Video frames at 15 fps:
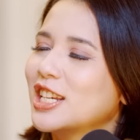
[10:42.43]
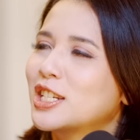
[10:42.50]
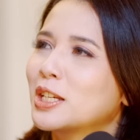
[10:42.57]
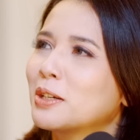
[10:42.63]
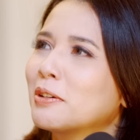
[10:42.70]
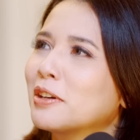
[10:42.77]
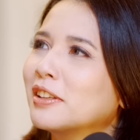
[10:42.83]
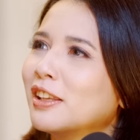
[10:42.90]

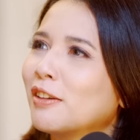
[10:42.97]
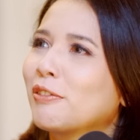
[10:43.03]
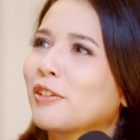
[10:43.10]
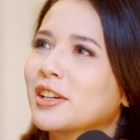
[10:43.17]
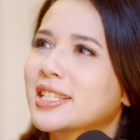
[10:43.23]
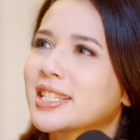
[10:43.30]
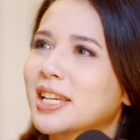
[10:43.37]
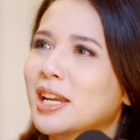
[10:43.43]
early for
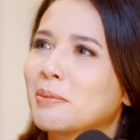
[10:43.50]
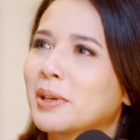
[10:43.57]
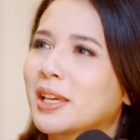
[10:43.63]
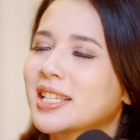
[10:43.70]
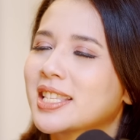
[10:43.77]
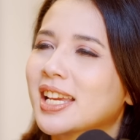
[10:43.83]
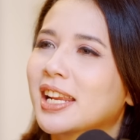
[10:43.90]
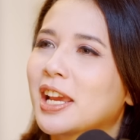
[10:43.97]
its time
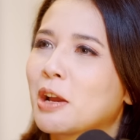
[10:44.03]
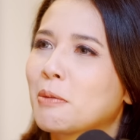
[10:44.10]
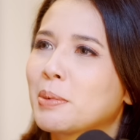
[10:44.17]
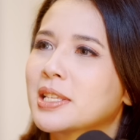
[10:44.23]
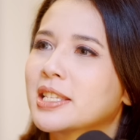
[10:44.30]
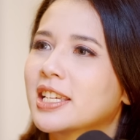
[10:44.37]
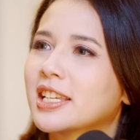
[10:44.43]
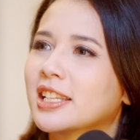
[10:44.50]
because that
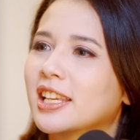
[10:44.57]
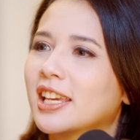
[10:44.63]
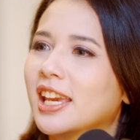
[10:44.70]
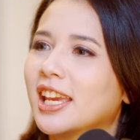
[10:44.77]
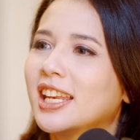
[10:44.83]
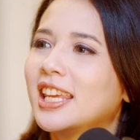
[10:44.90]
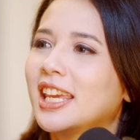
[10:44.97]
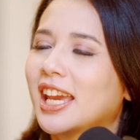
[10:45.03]
happens in
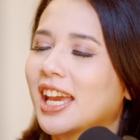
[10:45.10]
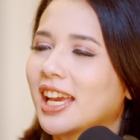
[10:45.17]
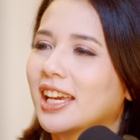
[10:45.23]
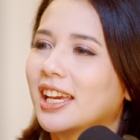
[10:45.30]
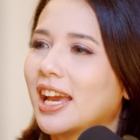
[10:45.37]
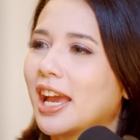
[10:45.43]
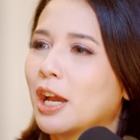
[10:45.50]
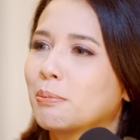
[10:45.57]
any
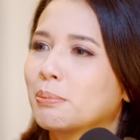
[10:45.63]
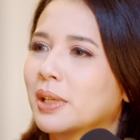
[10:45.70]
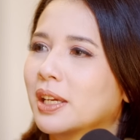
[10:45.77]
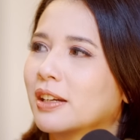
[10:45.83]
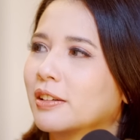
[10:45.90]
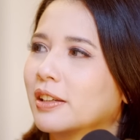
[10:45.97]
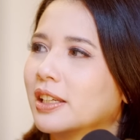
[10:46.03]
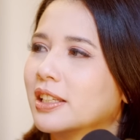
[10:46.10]
app
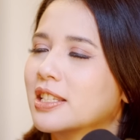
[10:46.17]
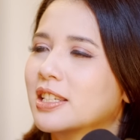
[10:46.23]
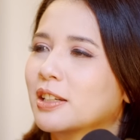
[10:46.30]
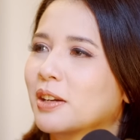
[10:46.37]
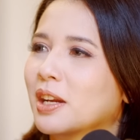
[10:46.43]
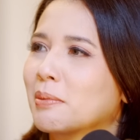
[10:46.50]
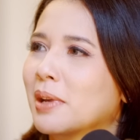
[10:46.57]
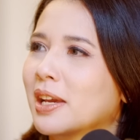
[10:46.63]
now.
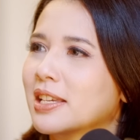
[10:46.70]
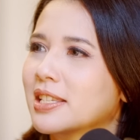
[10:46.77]
Instagram has